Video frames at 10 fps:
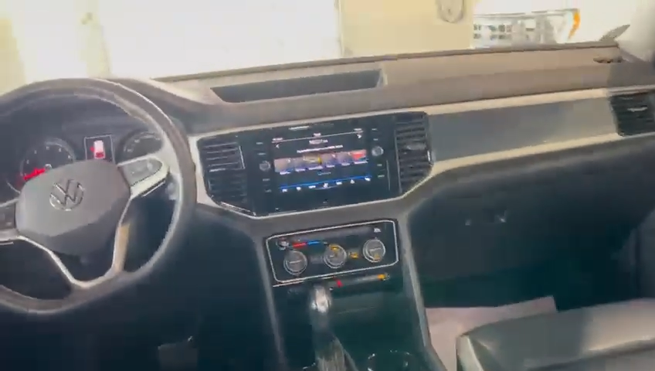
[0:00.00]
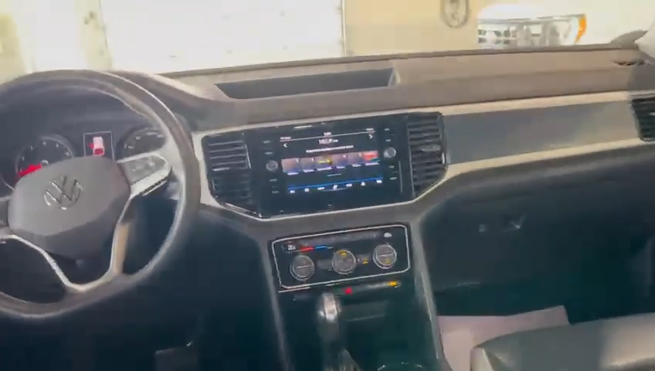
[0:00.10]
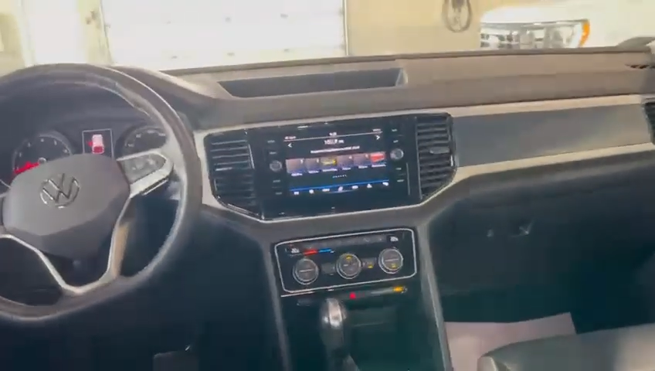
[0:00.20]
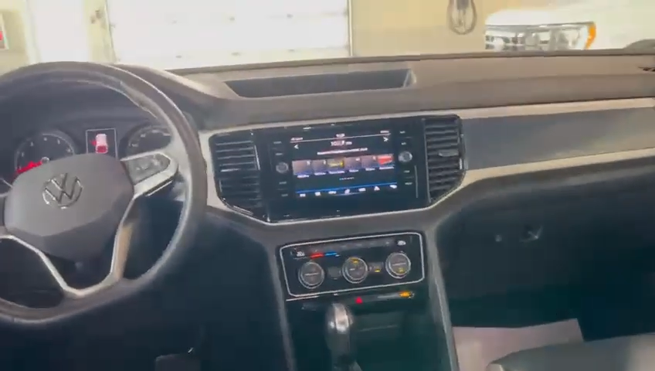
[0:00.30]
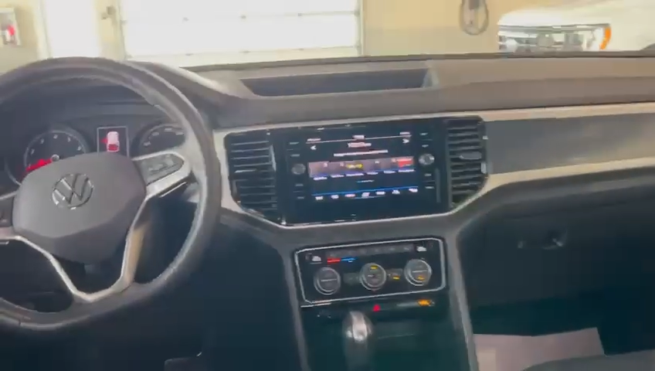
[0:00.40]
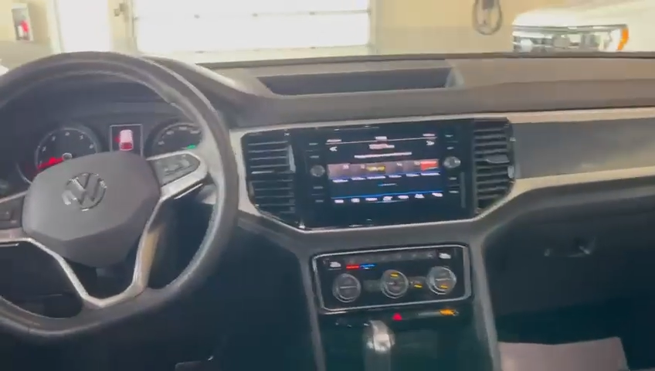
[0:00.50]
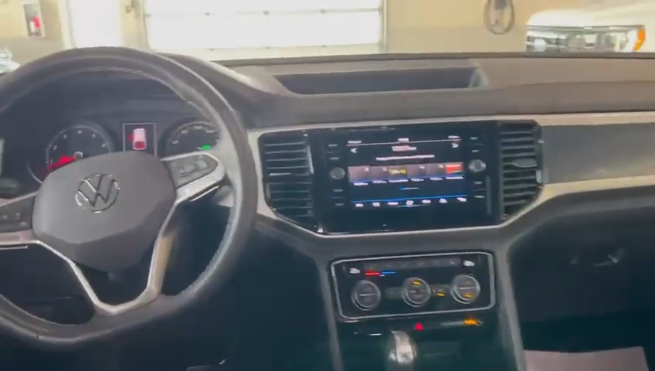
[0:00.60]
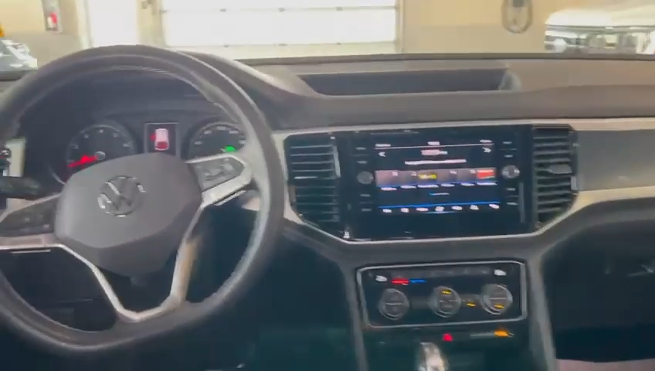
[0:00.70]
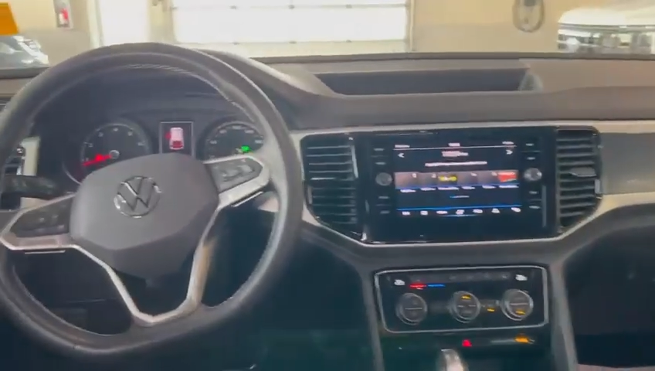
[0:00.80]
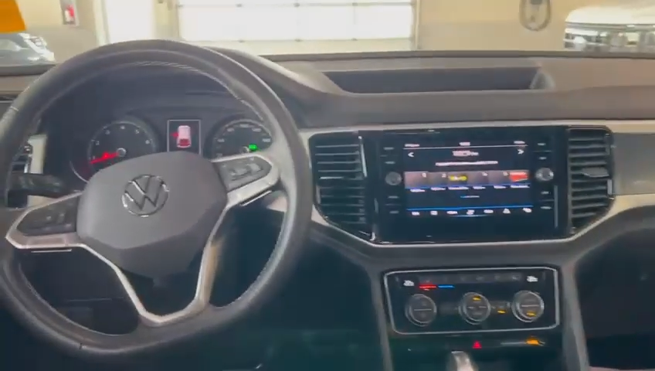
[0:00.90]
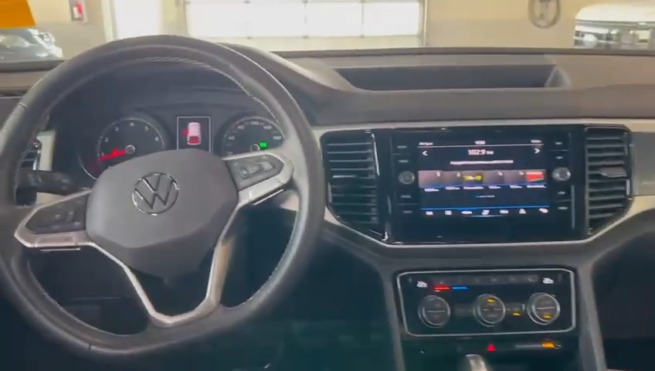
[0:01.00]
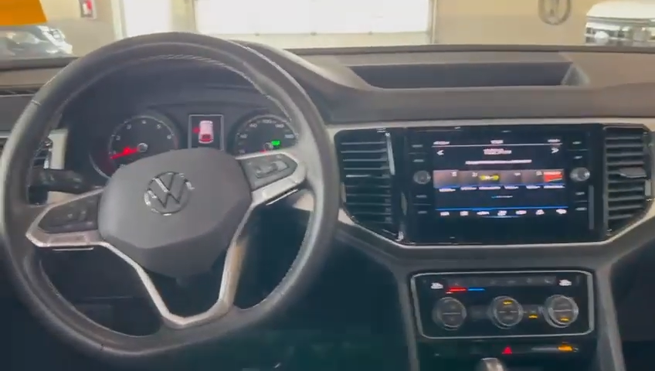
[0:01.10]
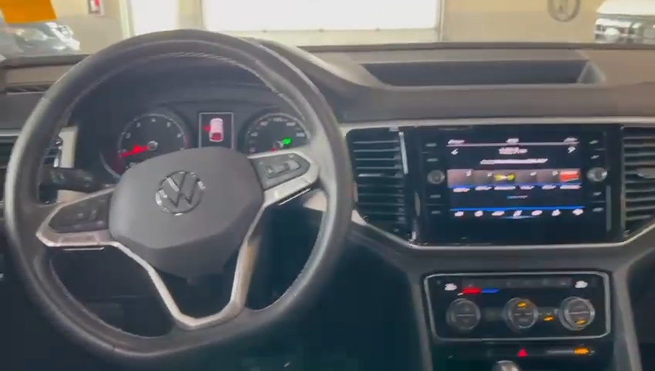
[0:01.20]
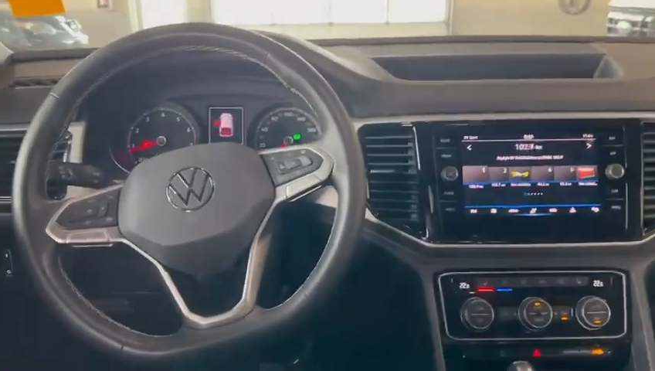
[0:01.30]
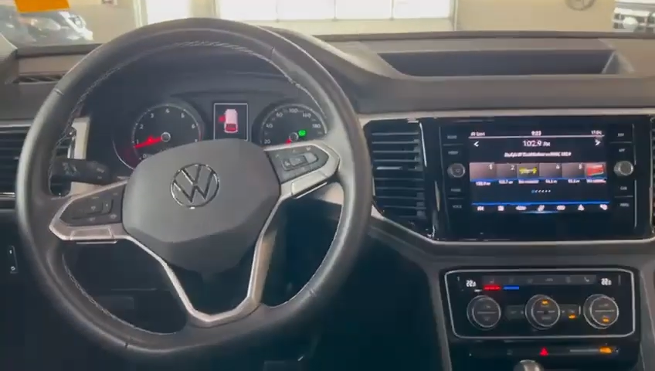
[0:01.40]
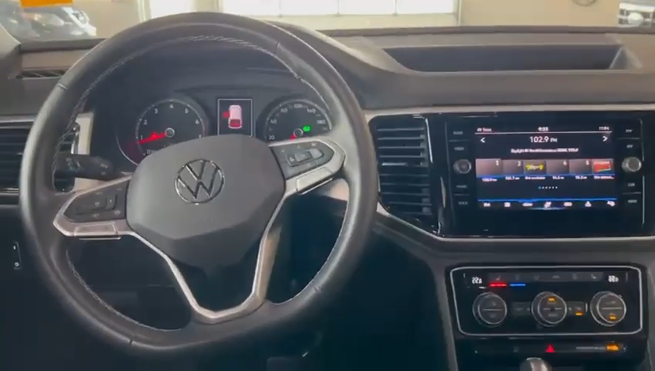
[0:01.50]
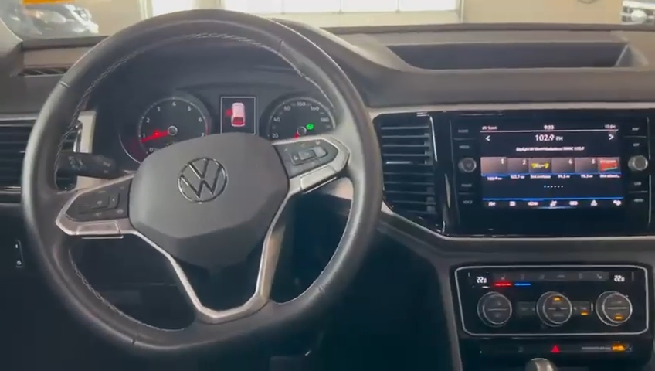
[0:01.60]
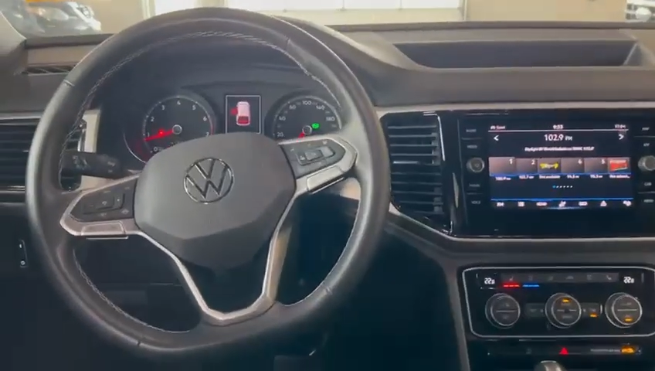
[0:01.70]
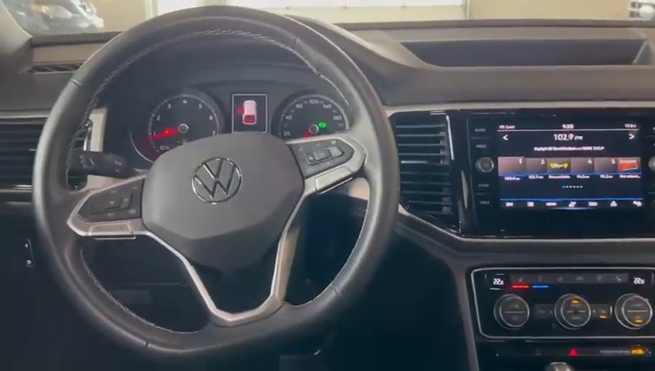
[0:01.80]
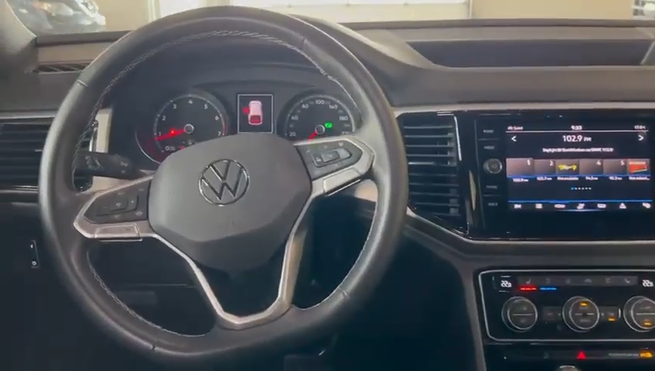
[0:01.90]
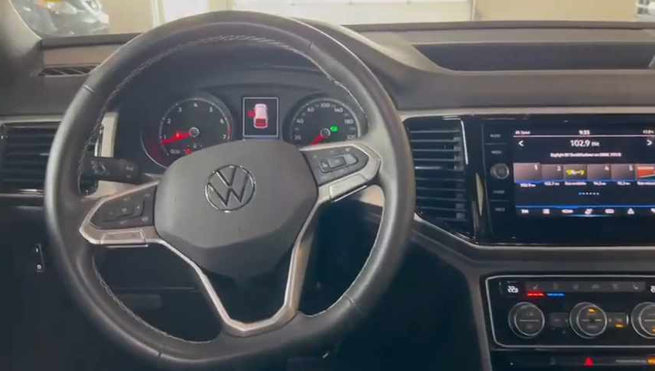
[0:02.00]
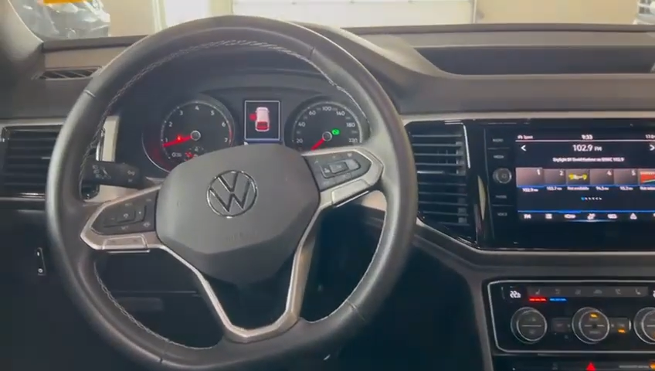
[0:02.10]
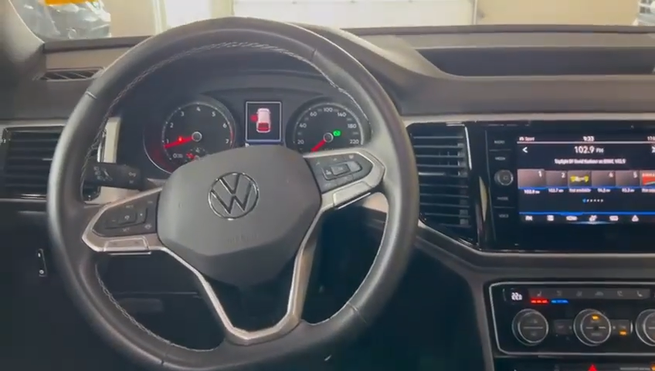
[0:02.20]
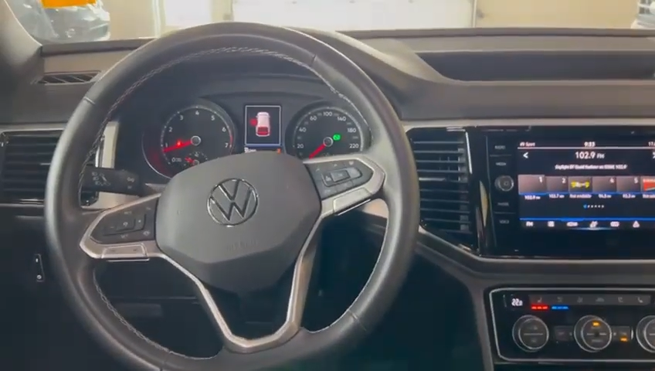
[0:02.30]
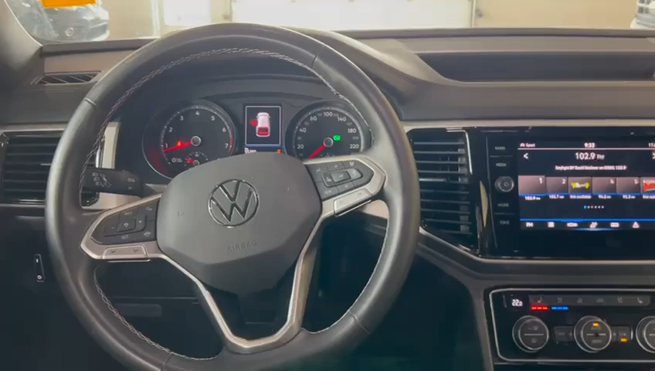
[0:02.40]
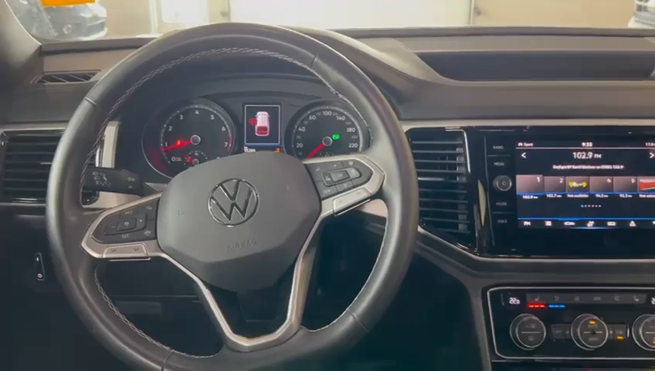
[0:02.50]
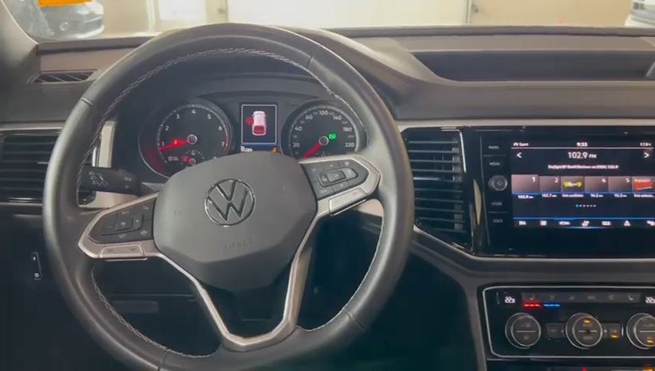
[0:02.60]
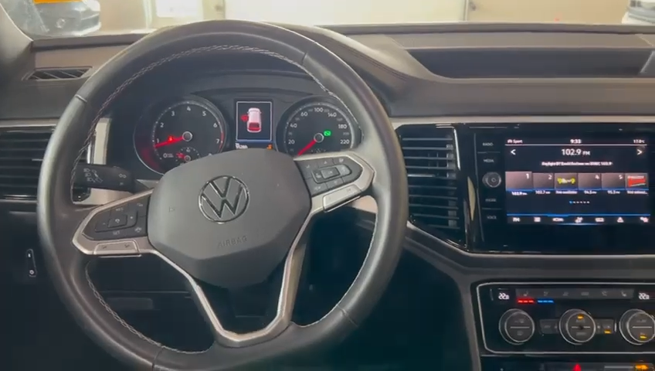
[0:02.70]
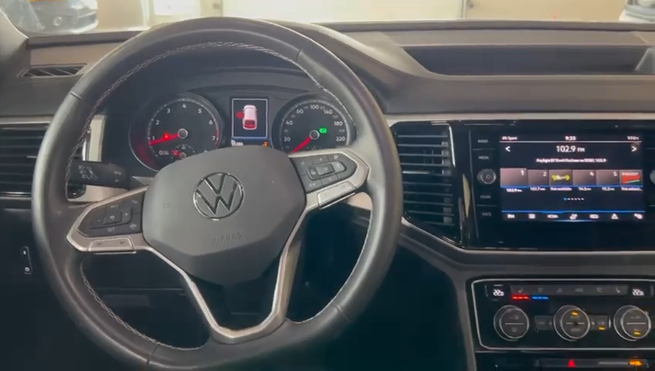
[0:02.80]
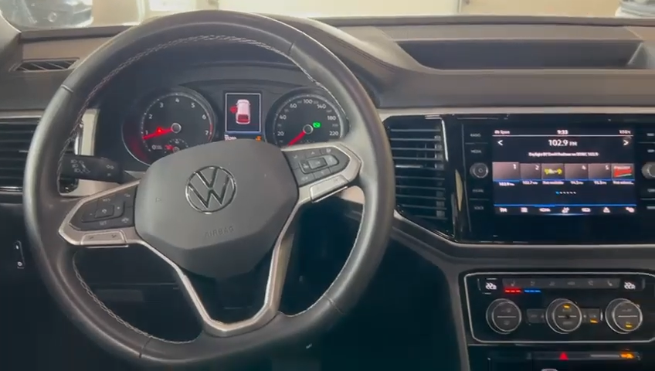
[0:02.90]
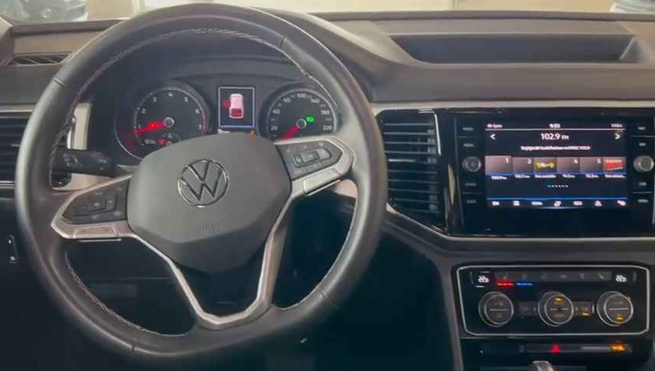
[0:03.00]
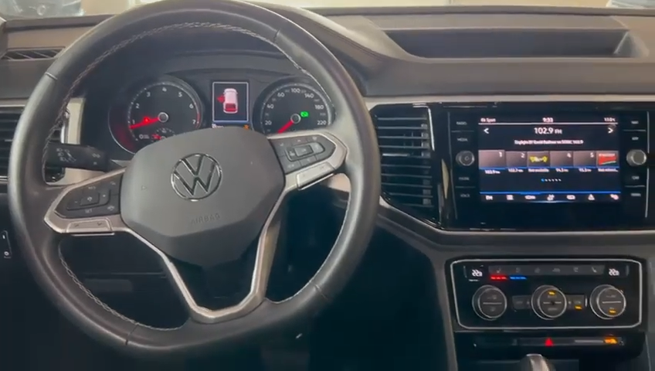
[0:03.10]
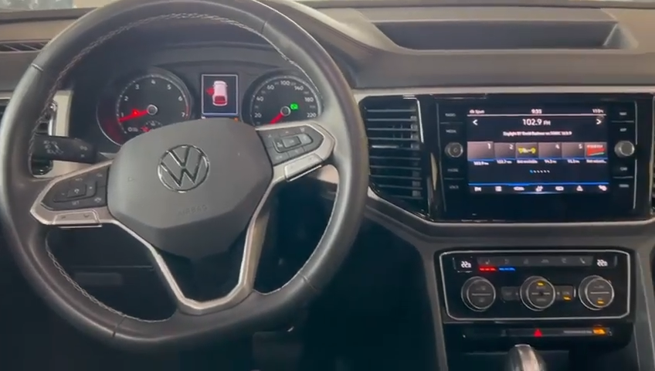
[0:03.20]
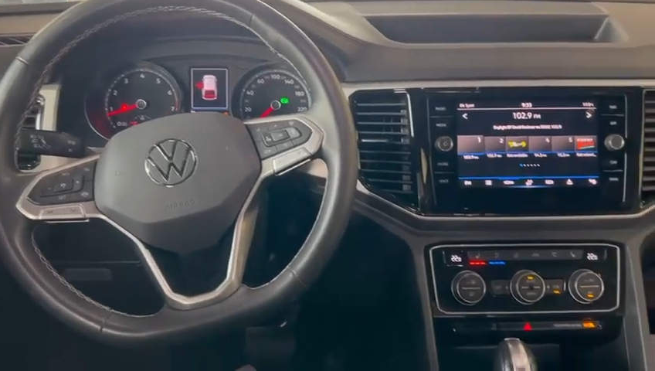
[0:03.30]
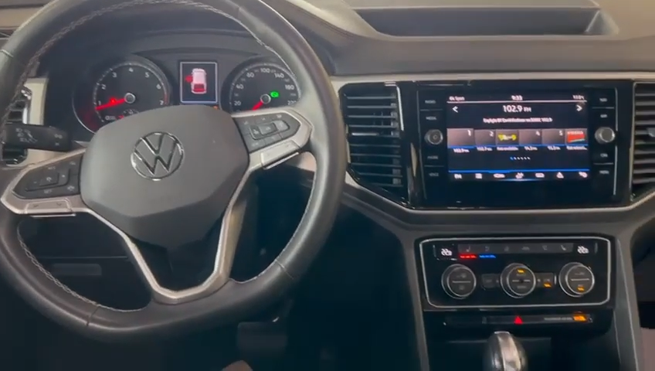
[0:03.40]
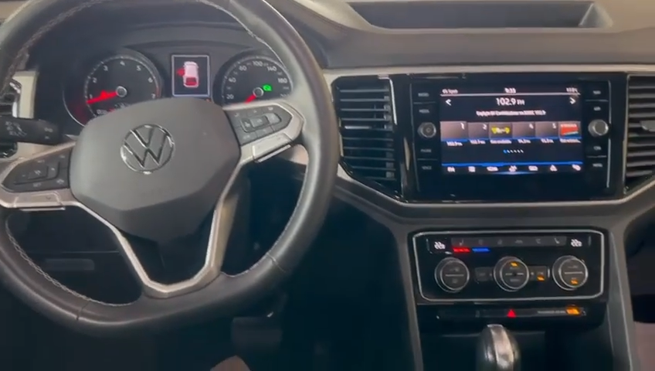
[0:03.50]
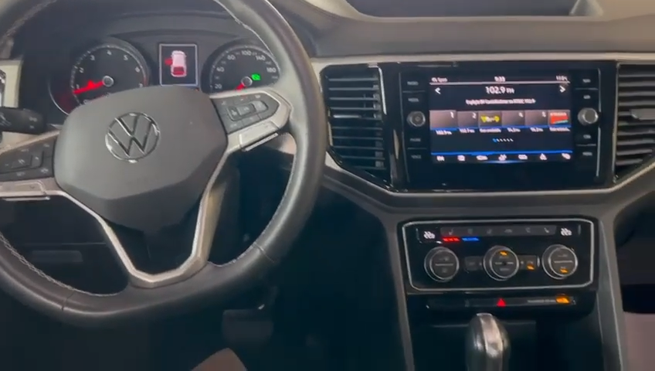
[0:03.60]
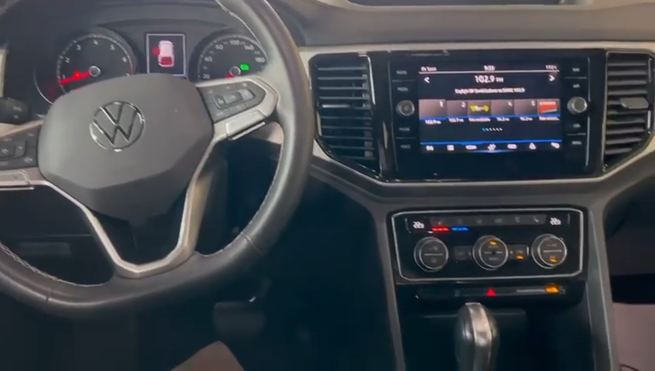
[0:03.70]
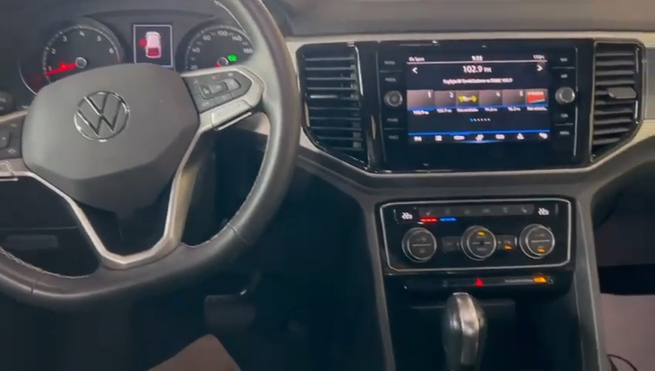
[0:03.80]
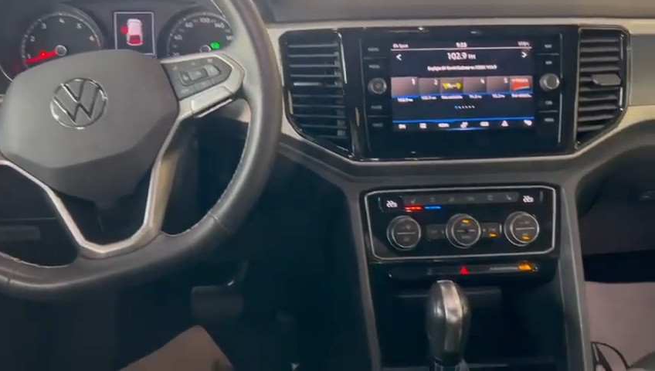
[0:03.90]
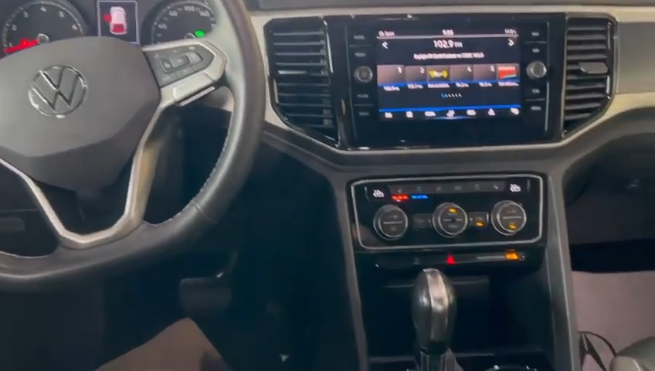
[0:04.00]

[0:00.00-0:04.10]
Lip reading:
Nobody's mouth can be seen.